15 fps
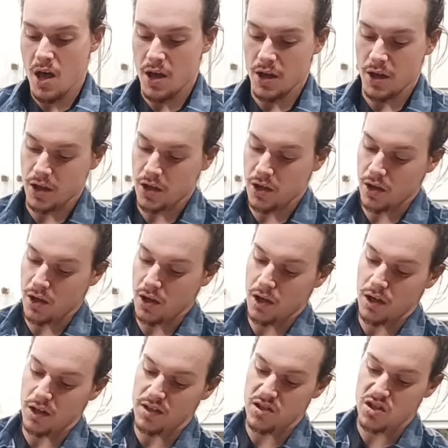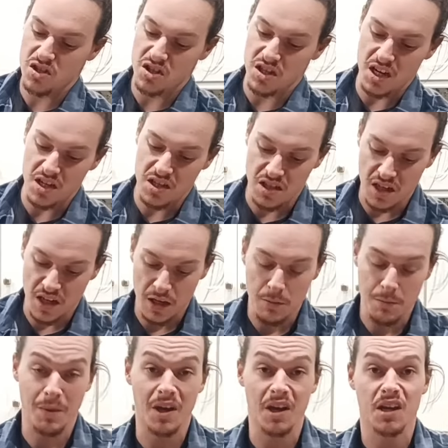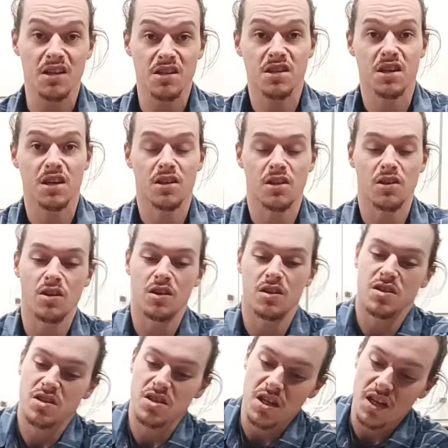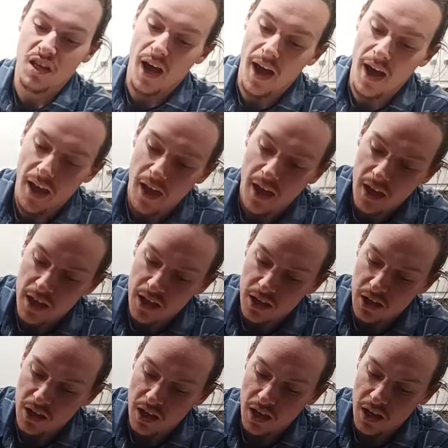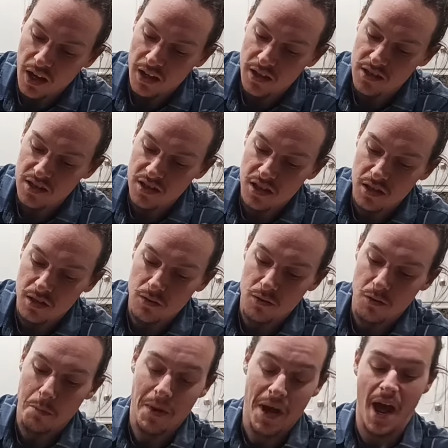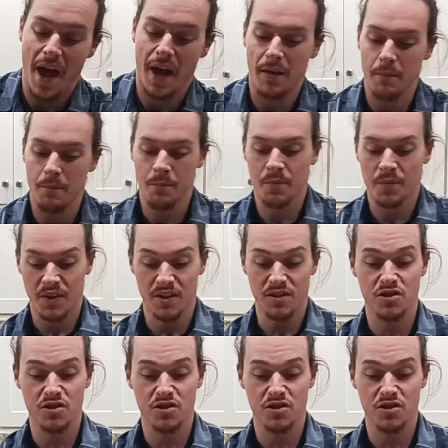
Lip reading: a good seasoning base. If you can see that, you can kind of see through the bag. It